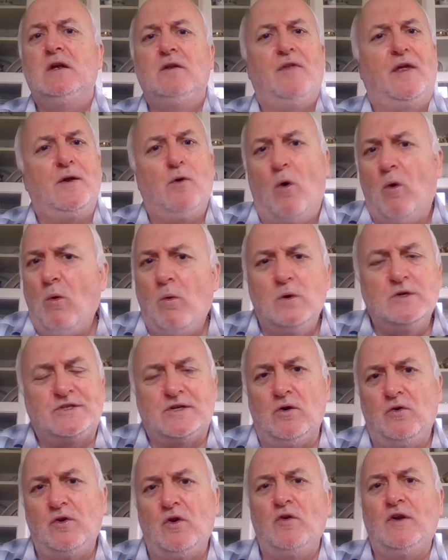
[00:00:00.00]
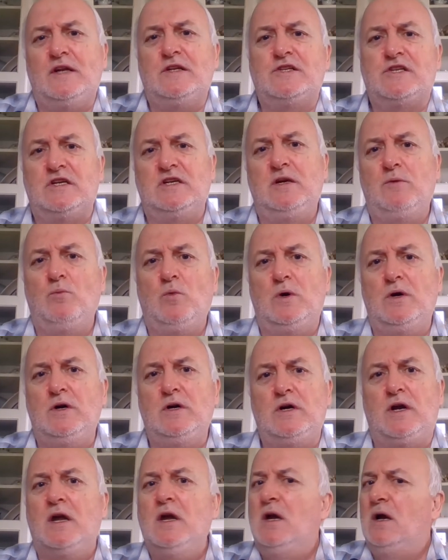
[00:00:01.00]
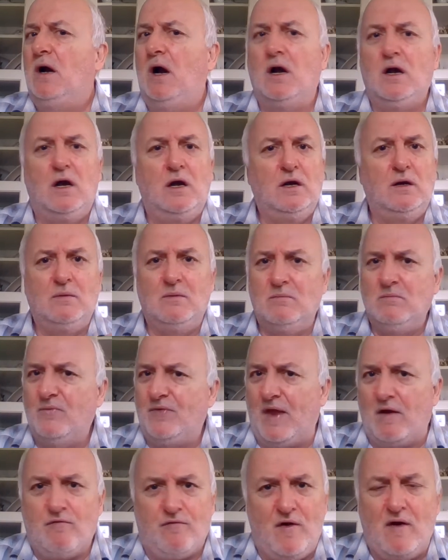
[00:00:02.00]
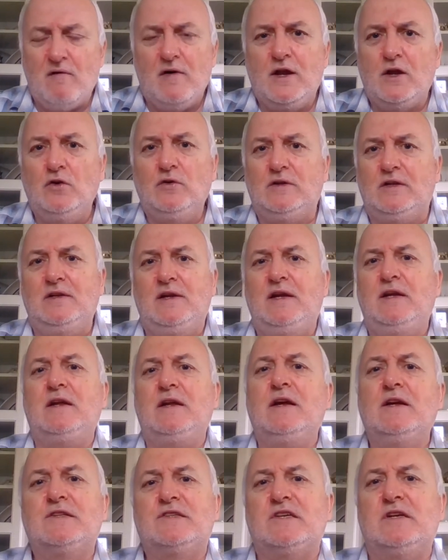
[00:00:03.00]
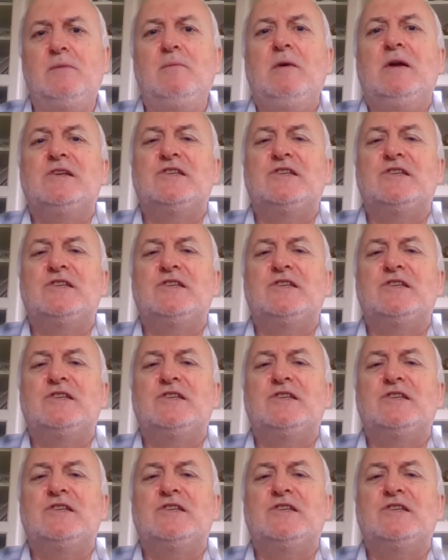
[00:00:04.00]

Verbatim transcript: they always got on in teamwork, um, they're very good leading a team.